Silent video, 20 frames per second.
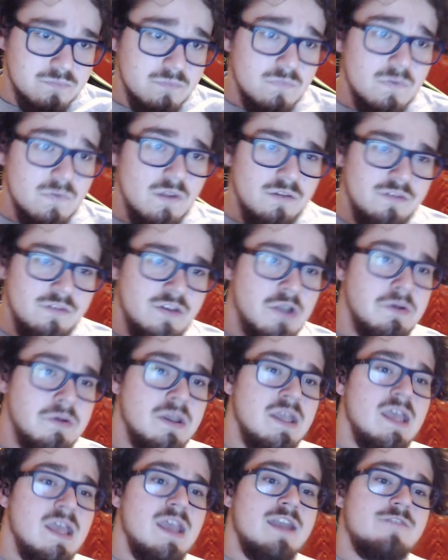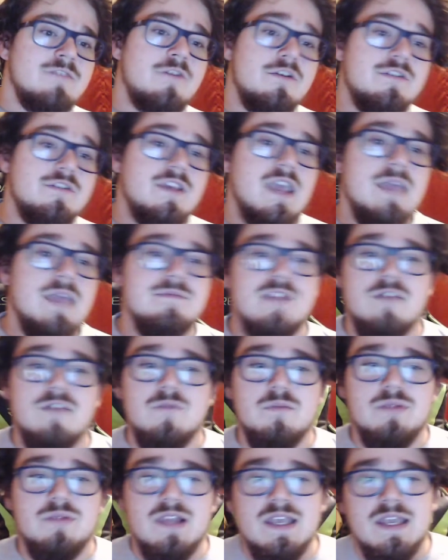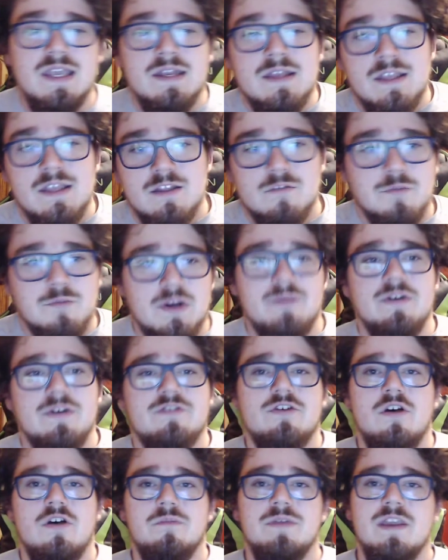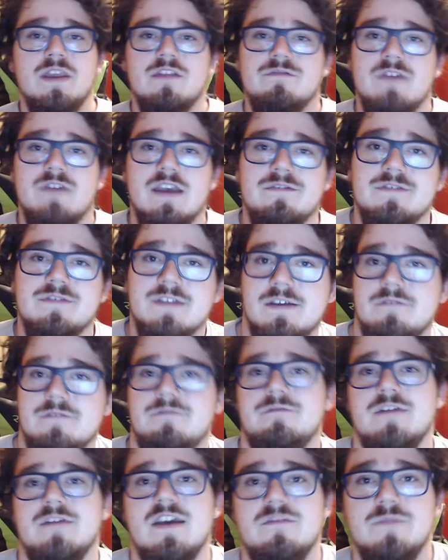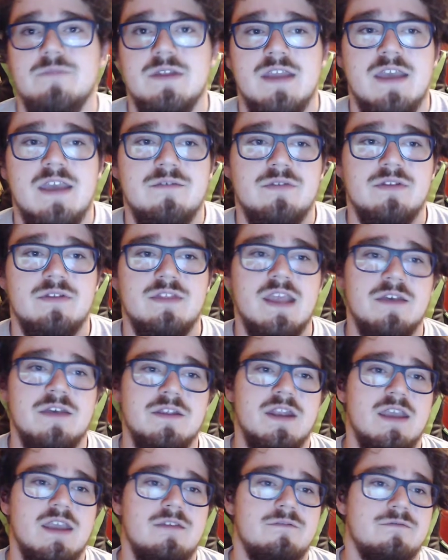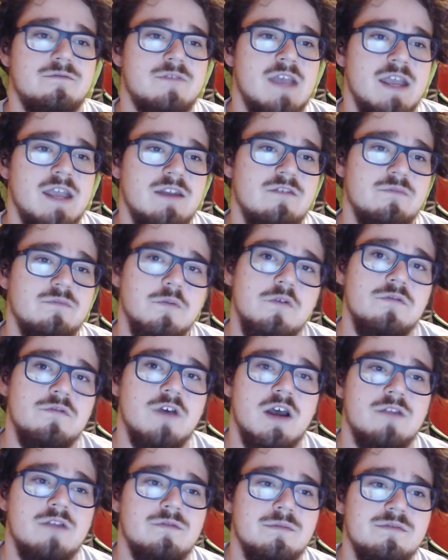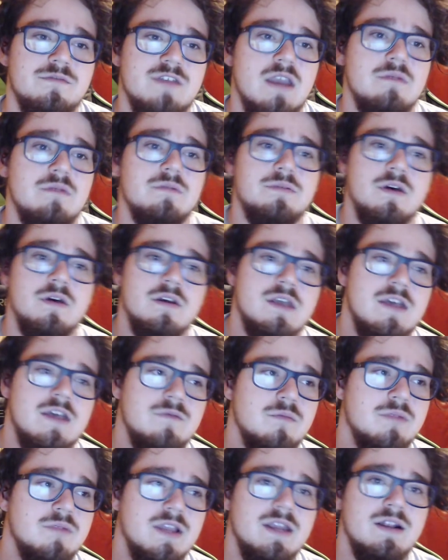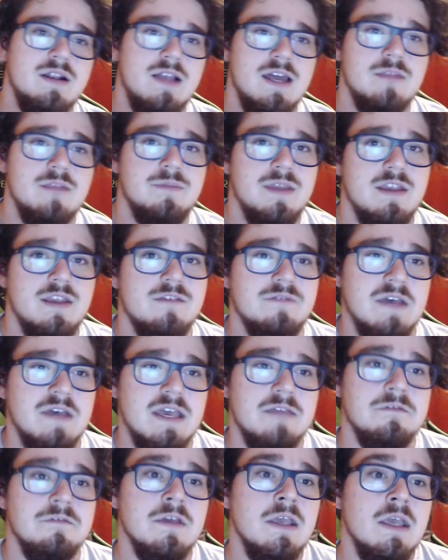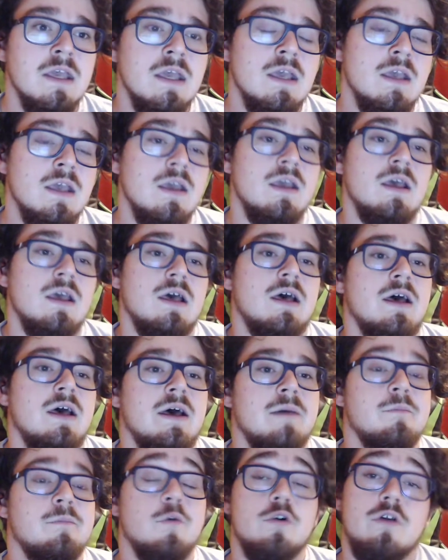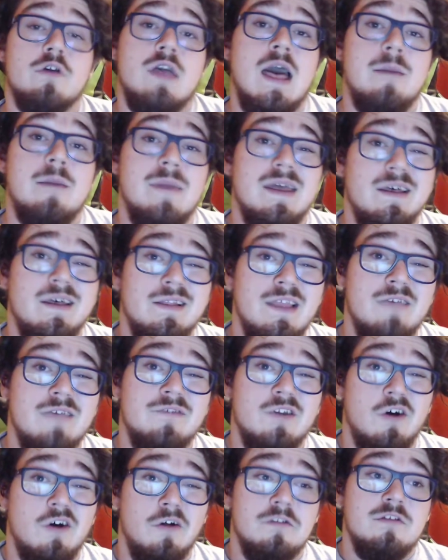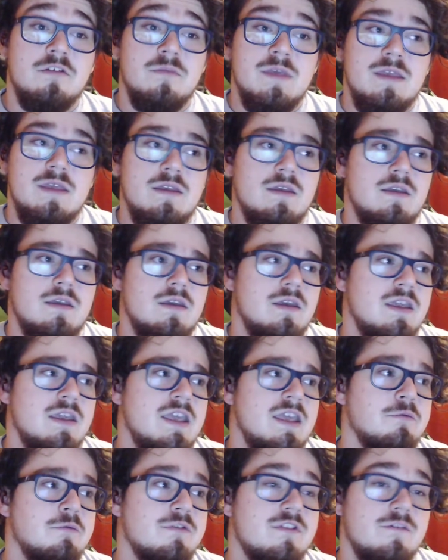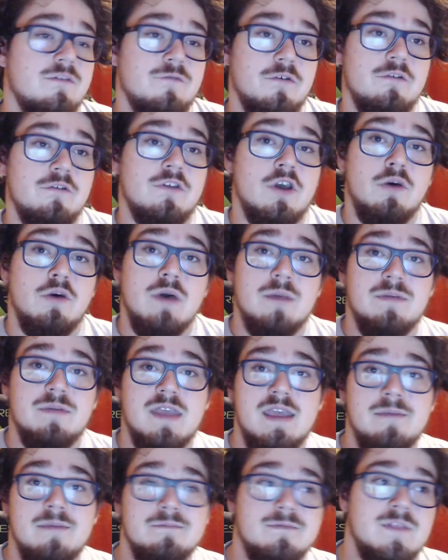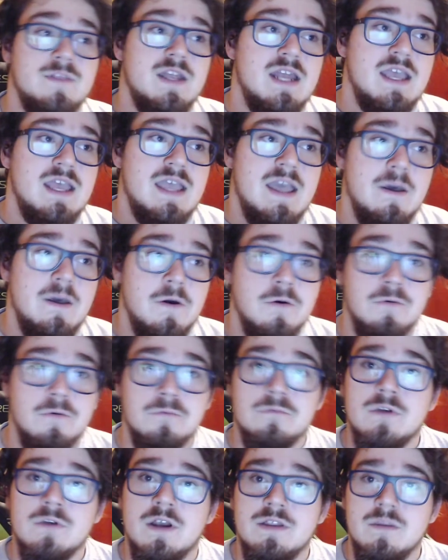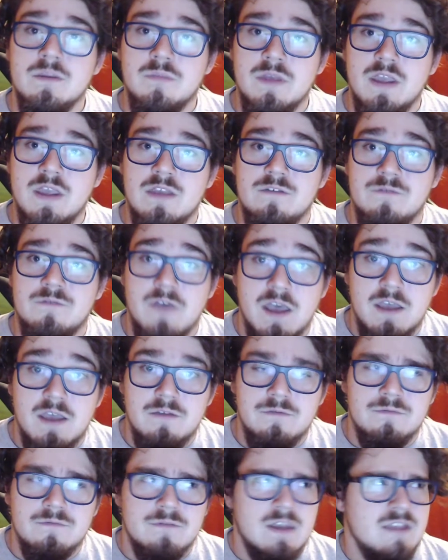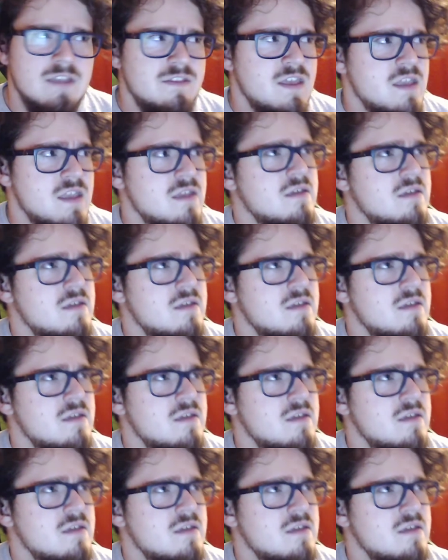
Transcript: So as far as the games I've been playing, it's pretty much all PS5 stuff. I've been having, now that I've kind of moved on from Cyberpunk, I've been playing a lot of PS5. Mortal Kombat 11 Ultimate, it was the first co-op game that I own on the PS5, I think.